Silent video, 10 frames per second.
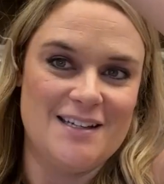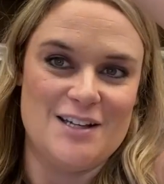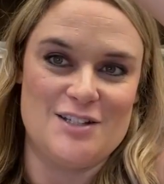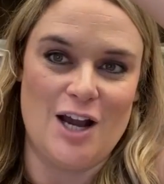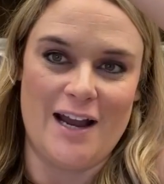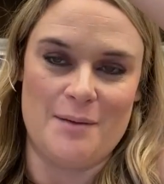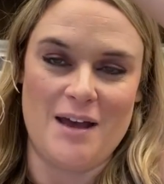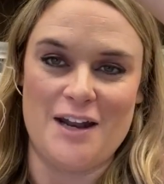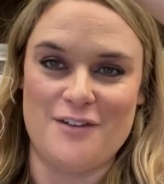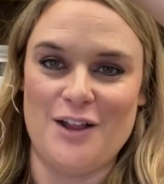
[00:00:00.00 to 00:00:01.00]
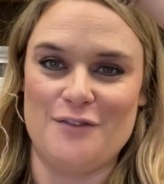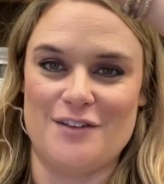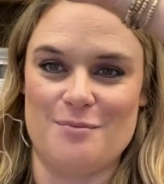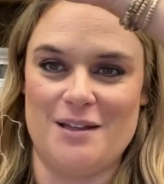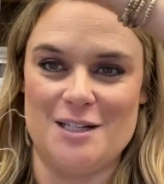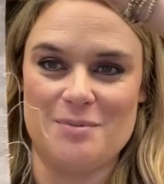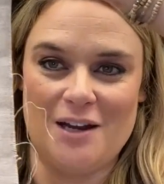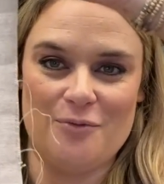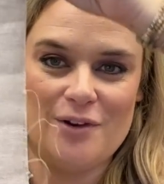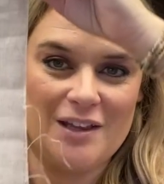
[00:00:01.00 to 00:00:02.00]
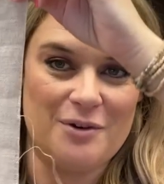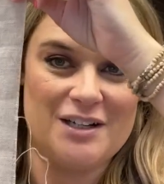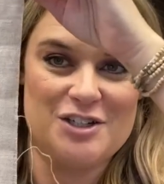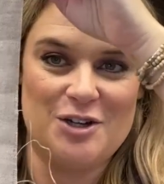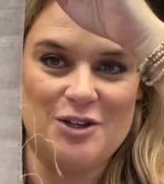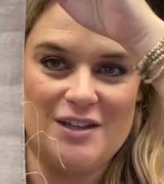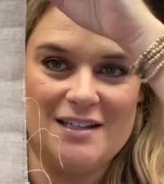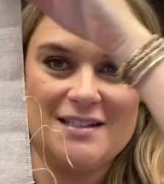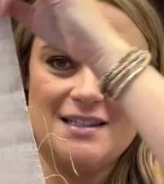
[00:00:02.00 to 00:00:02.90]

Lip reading: Sorry, I'm kind of all over the place, but I really want to show you this.